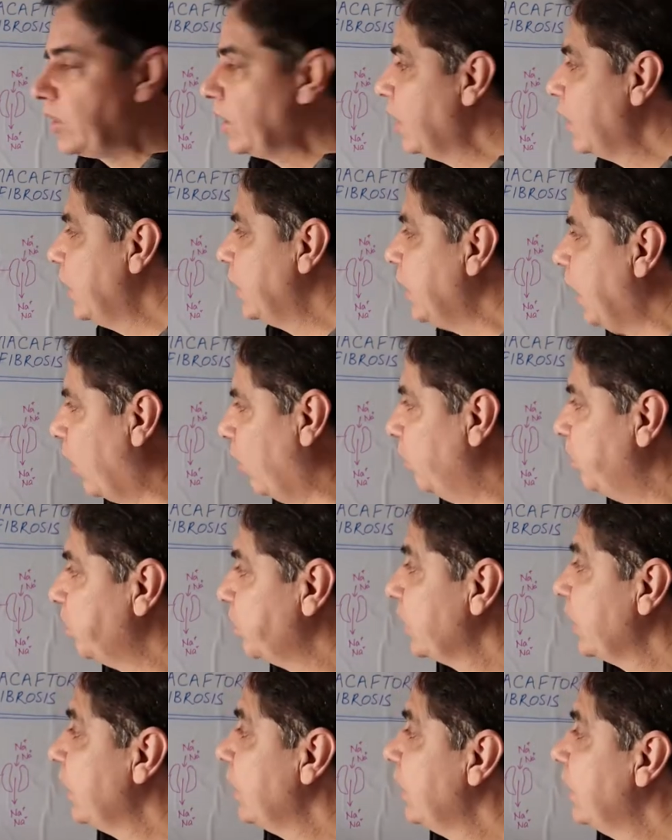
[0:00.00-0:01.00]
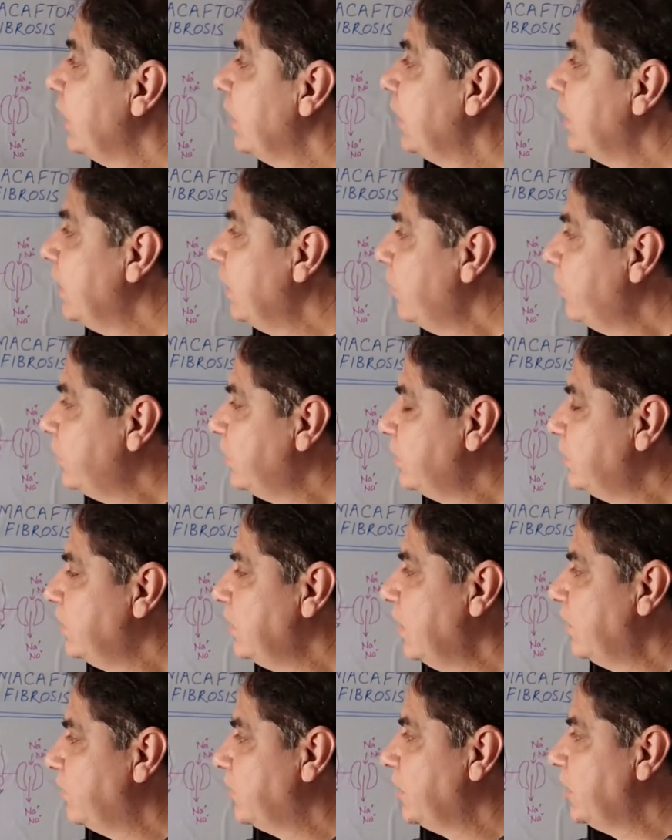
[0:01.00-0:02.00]
Now, if the
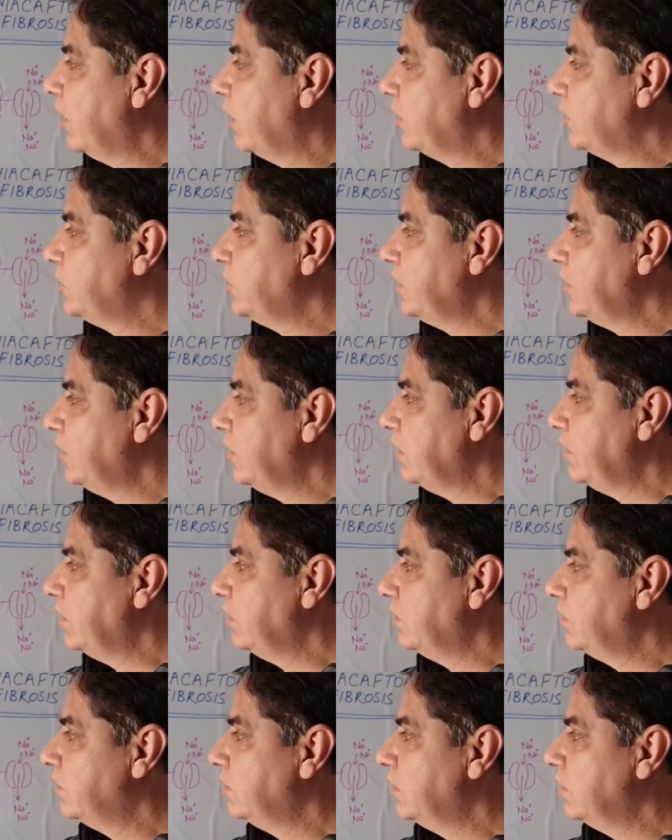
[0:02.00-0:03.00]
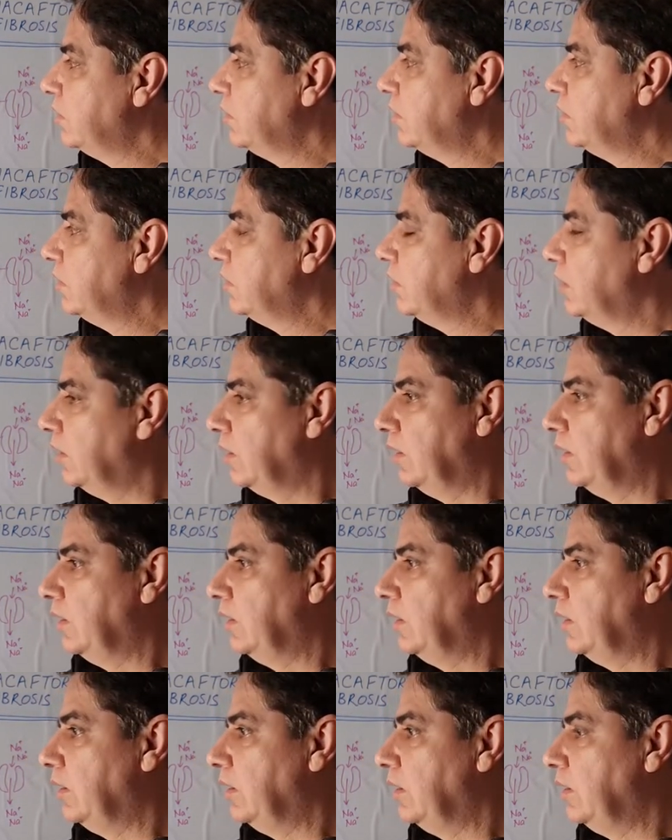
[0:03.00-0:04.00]
CFTR gene is
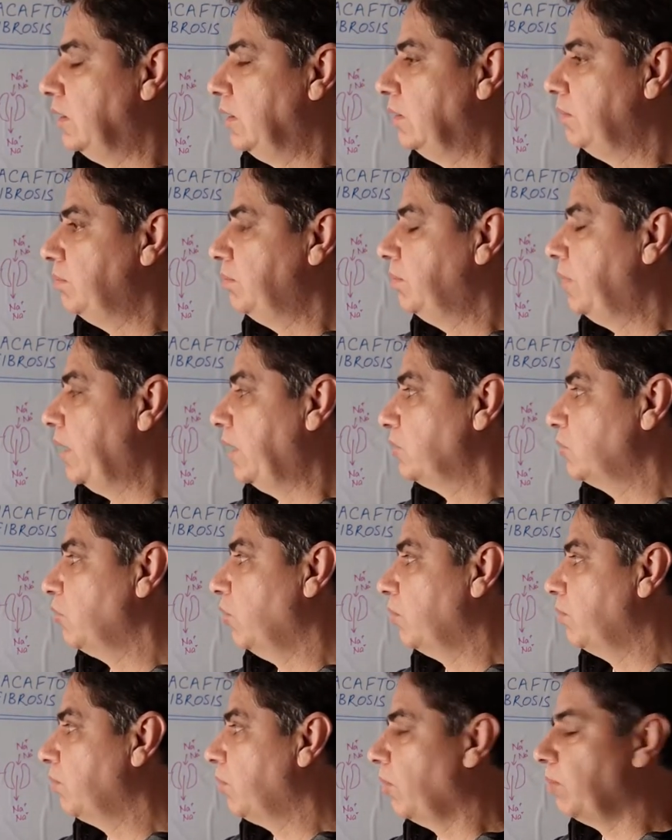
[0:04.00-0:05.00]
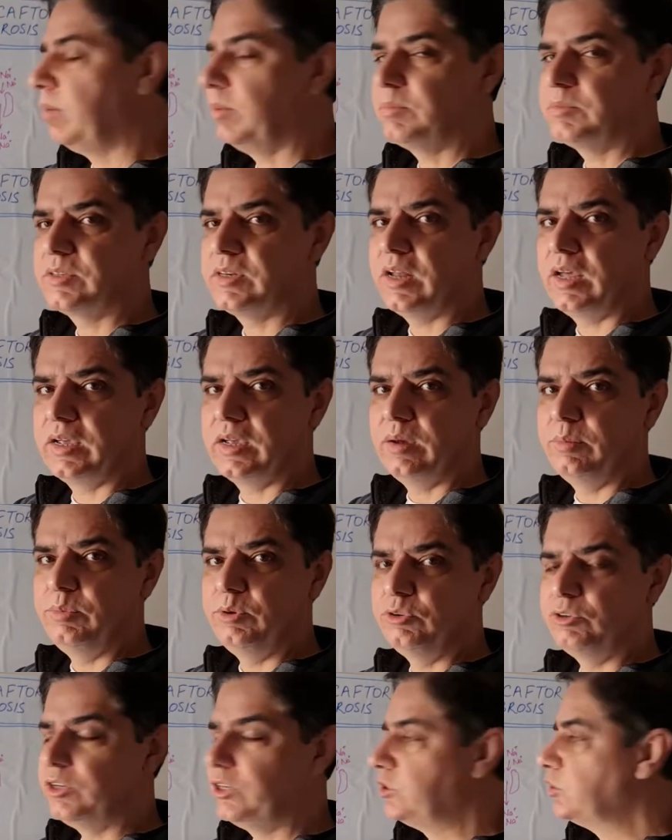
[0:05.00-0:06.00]
uh, has got problems like a
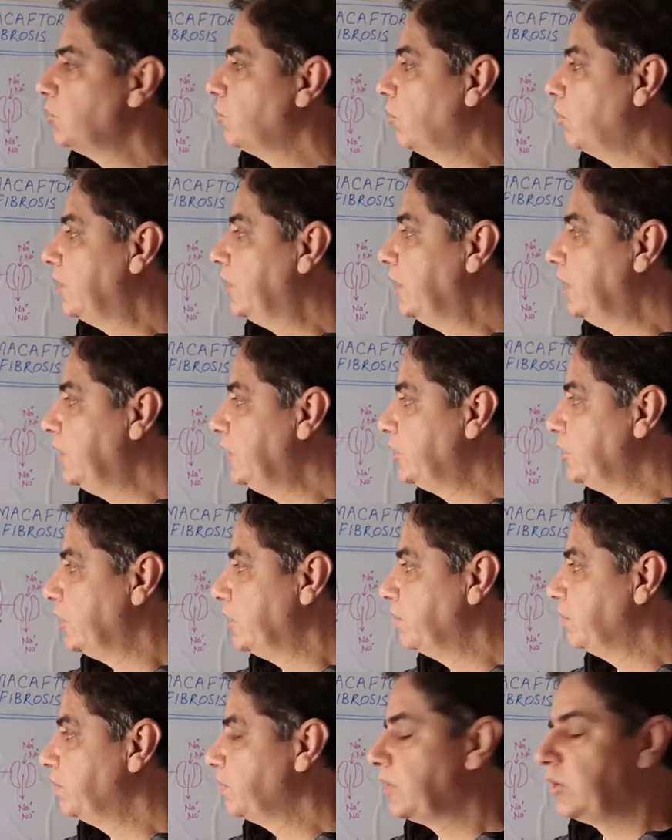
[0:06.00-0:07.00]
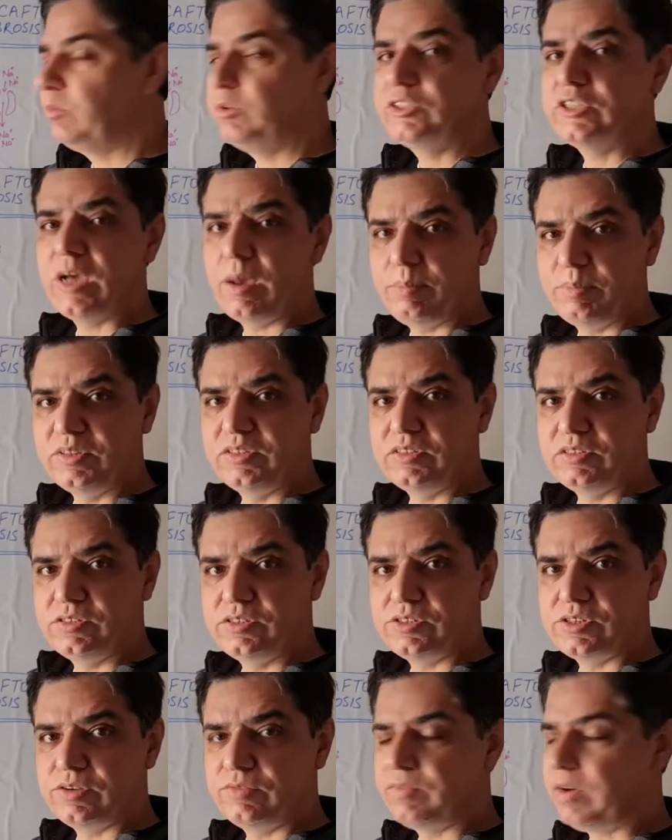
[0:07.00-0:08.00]
mutation or deletion, which happens in
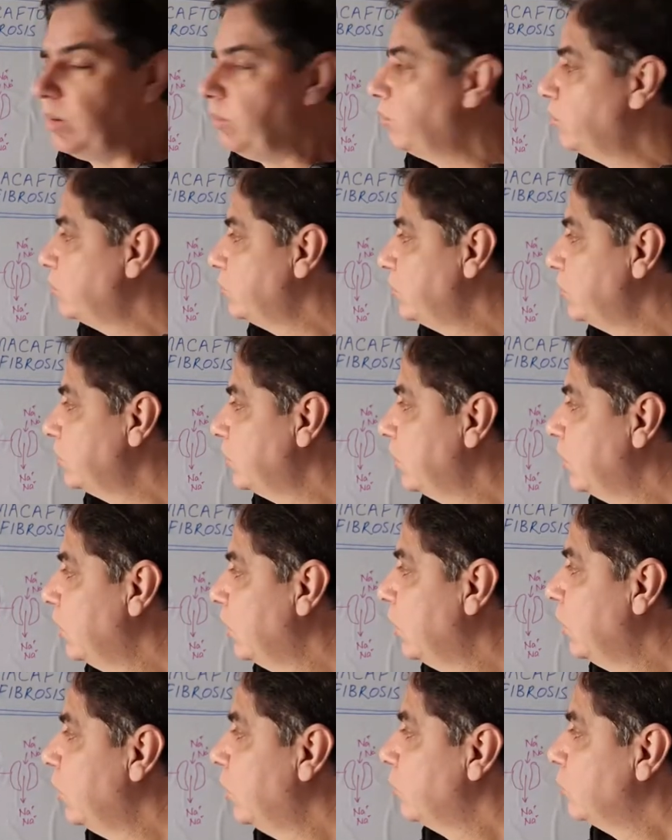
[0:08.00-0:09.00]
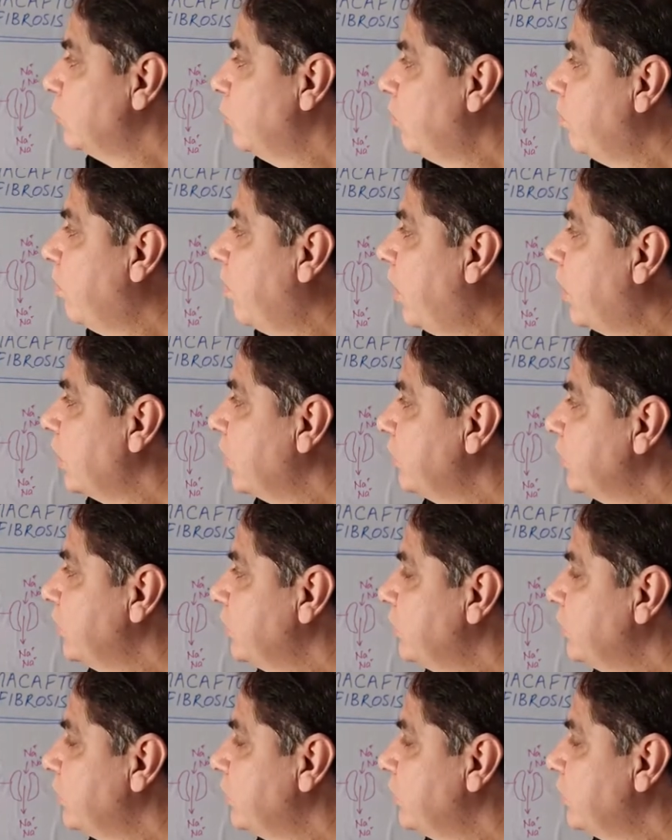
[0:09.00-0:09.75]
cystic fibrosis, so part of this